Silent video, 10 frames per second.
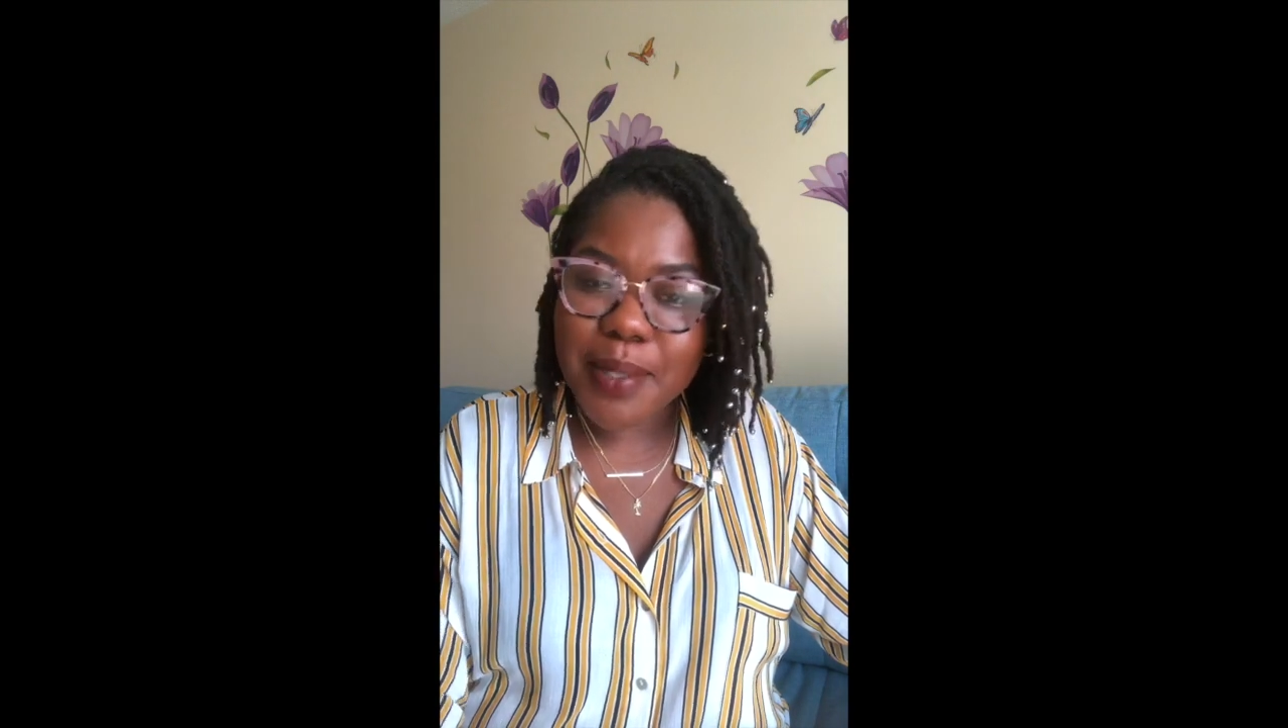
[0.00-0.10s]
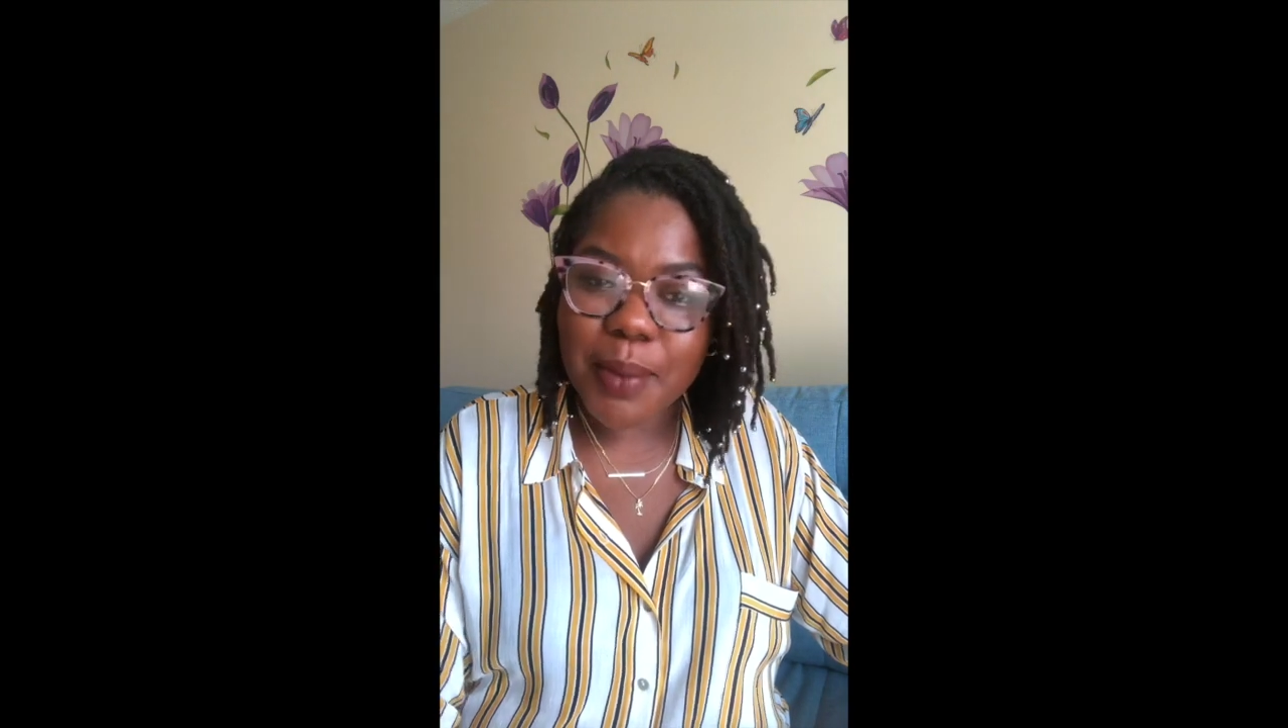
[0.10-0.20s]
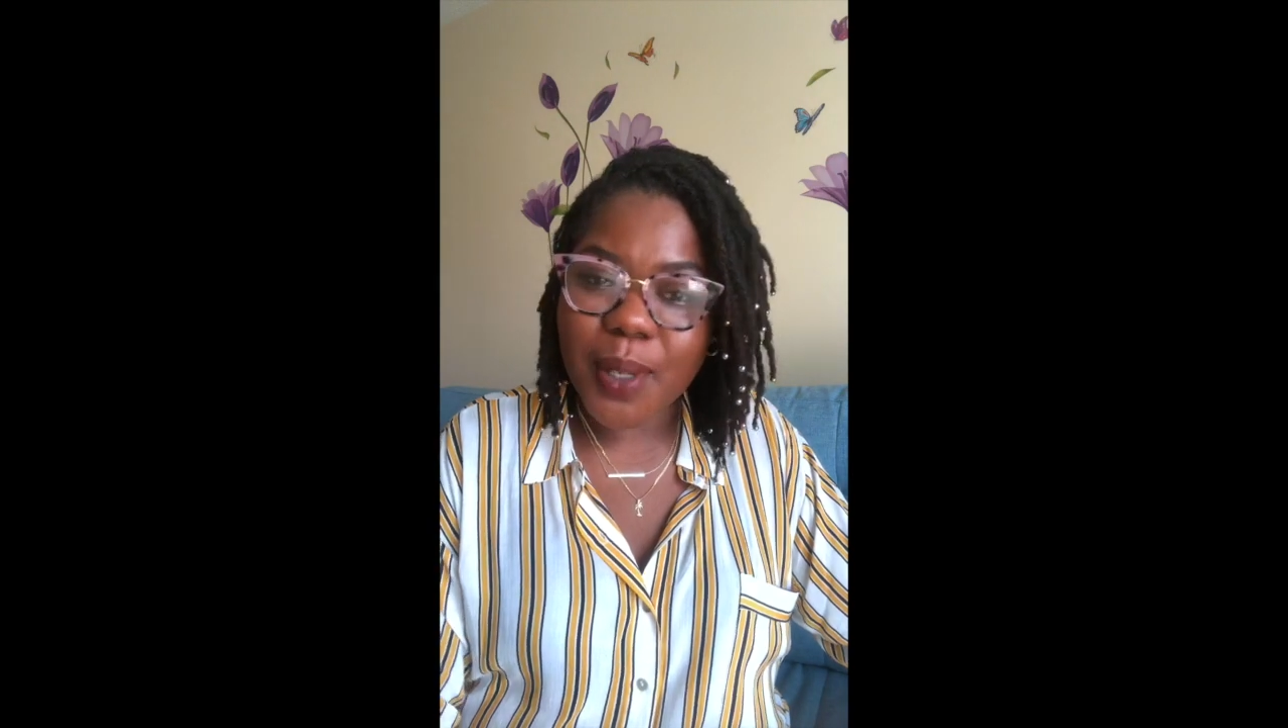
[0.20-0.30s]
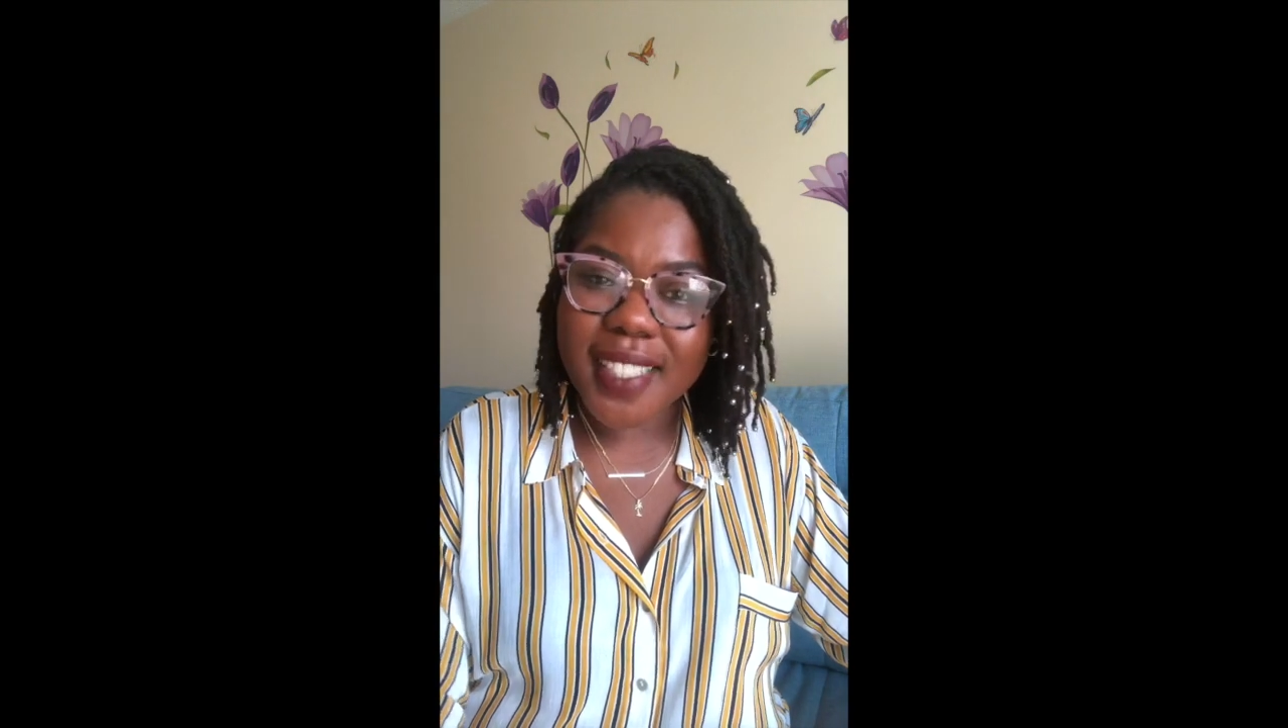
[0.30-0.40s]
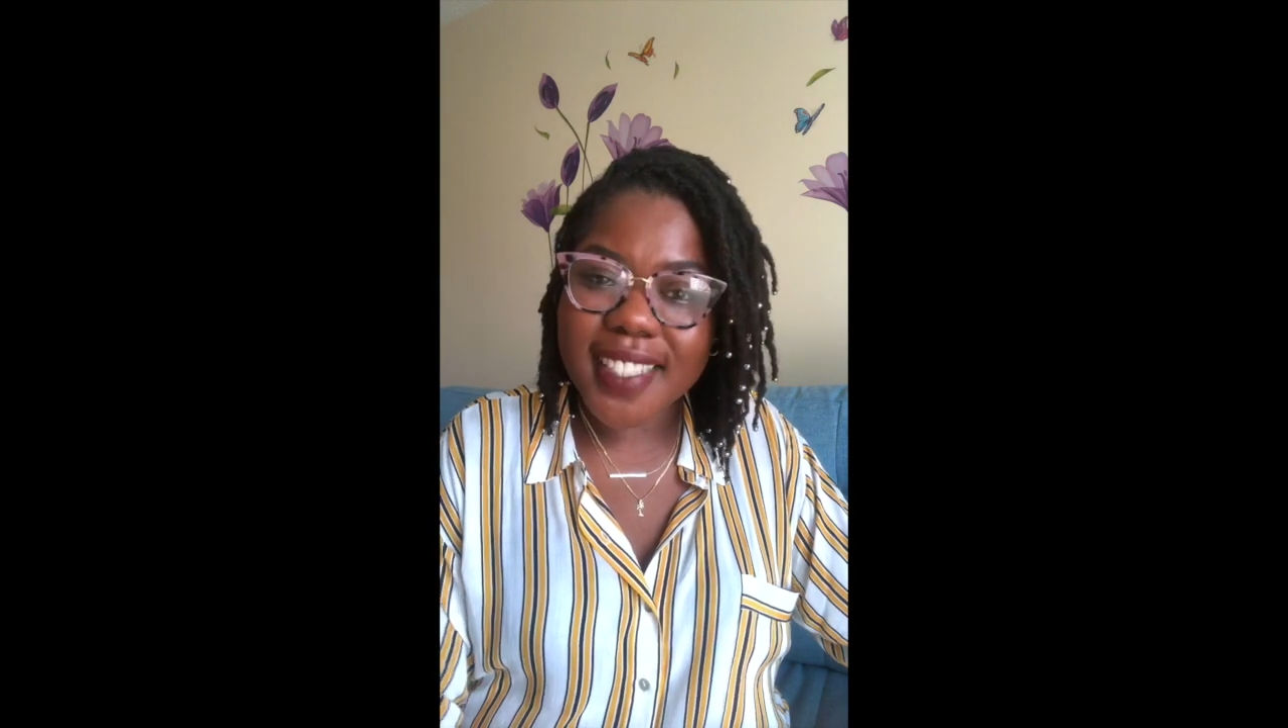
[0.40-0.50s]

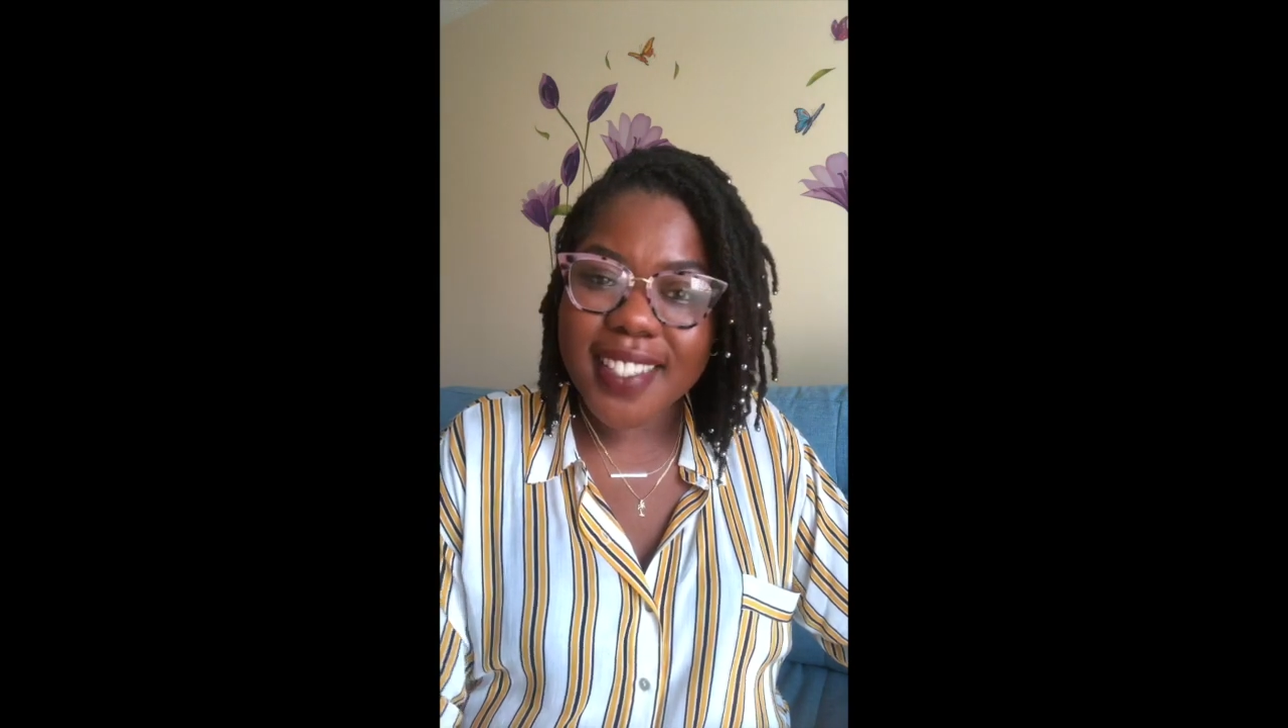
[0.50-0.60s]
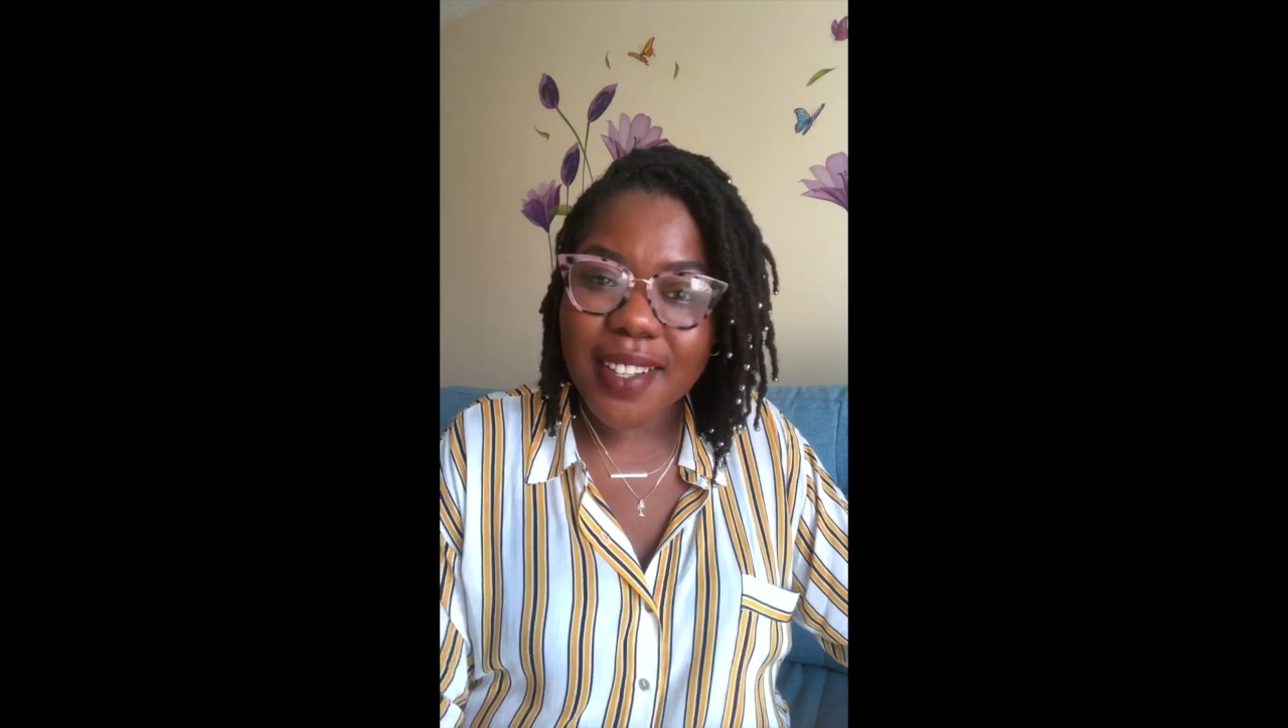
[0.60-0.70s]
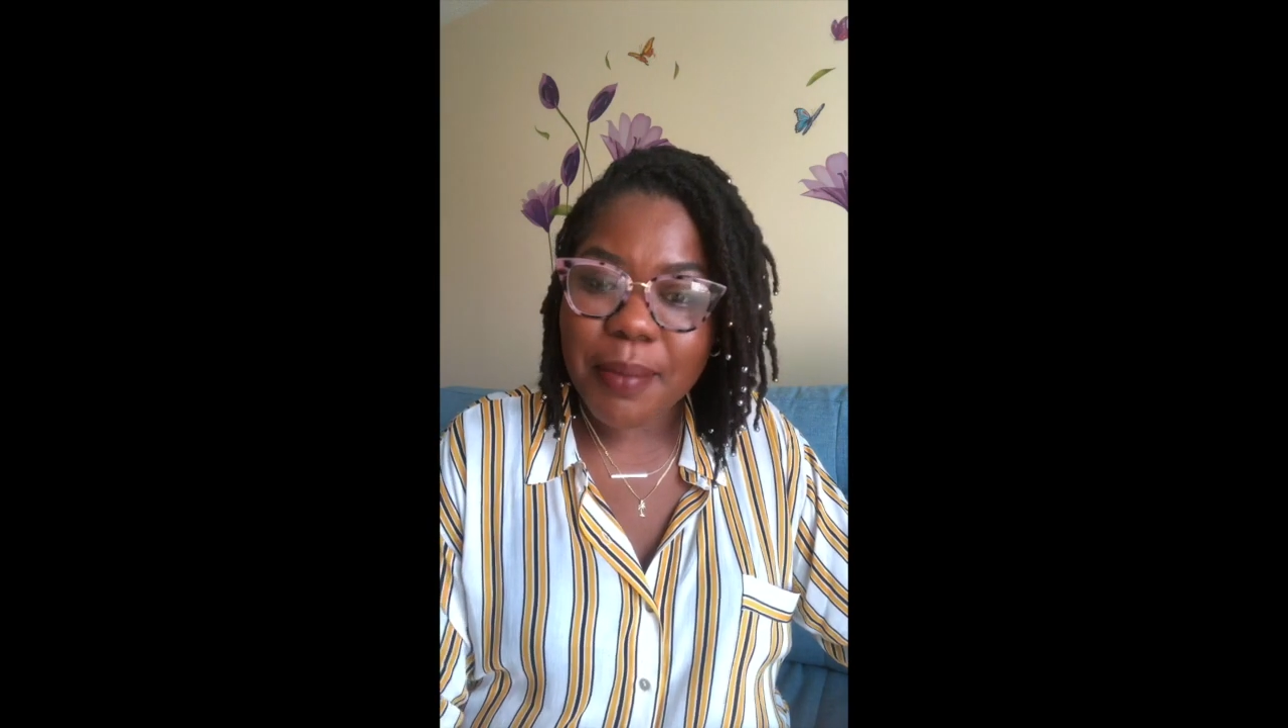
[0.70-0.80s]
some questions